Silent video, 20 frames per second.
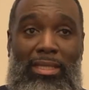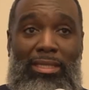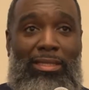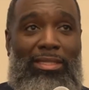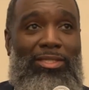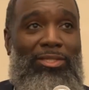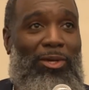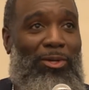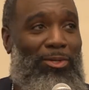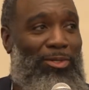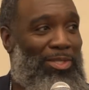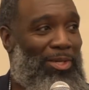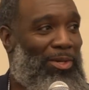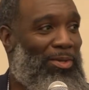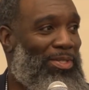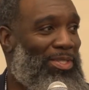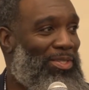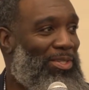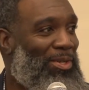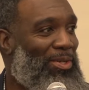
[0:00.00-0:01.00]
the list goes
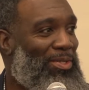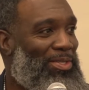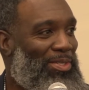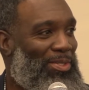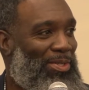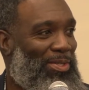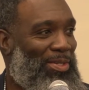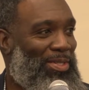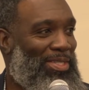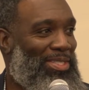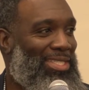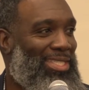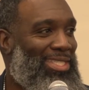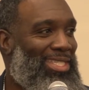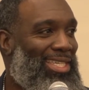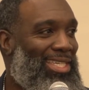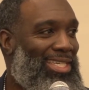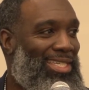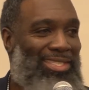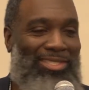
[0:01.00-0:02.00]
on and on and on.
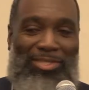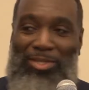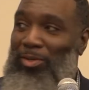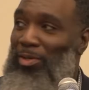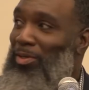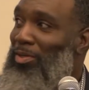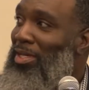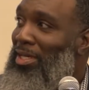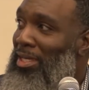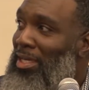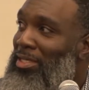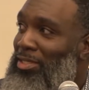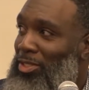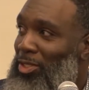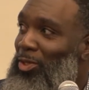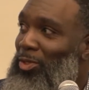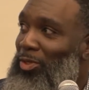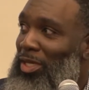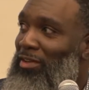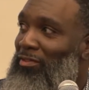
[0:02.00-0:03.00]
So is it
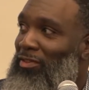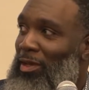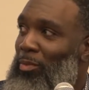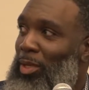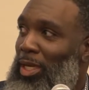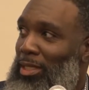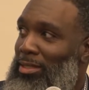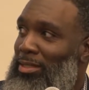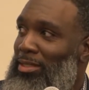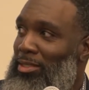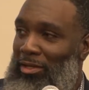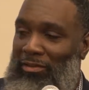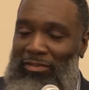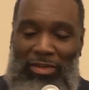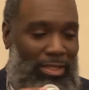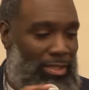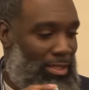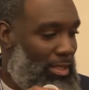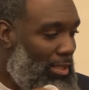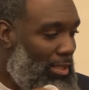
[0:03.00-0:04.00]
okay if I pass to Cavante?